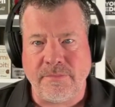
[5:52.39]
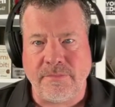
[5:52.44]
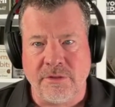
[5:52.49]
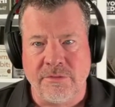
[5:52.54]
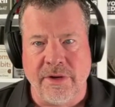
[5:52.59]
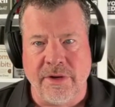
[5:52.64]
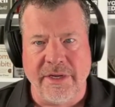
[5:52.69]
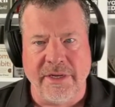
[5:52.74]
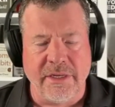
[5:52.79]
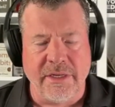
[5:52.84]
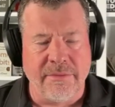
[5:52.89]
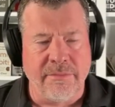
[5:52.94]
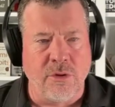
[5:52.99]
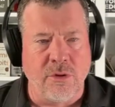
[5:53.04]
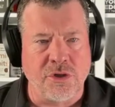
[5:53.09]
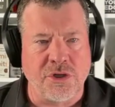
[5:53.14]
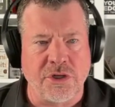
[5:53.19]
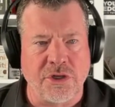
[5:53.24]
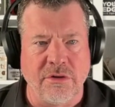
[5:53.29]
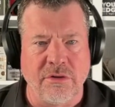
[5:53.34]
right?
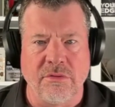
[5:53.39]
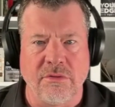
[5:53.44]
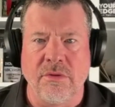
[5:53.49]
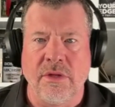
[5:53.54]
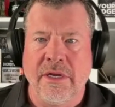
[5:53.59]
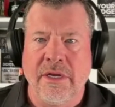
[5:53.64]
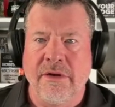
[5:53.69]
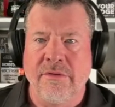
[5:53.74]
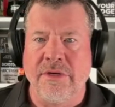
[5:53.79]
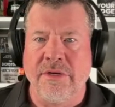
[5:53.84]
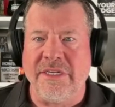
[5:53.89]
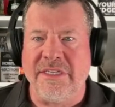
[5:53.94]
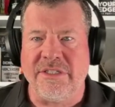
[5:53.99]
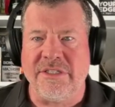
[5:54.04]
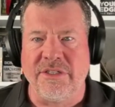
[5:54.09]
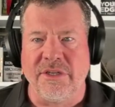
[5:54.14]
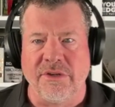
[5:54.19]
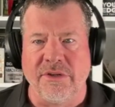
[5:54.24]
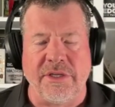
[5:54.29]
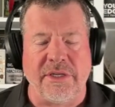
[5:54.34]
Emotional
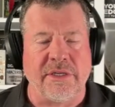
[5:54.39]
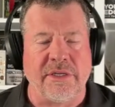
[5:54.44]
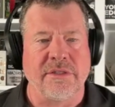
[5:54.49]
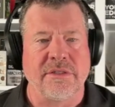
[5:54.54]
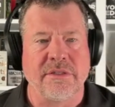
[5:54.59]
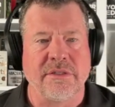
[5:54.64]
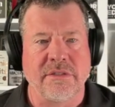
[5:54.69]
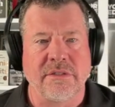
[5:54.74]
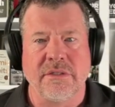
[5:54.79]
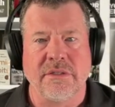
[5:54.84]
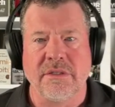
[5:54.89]
resilience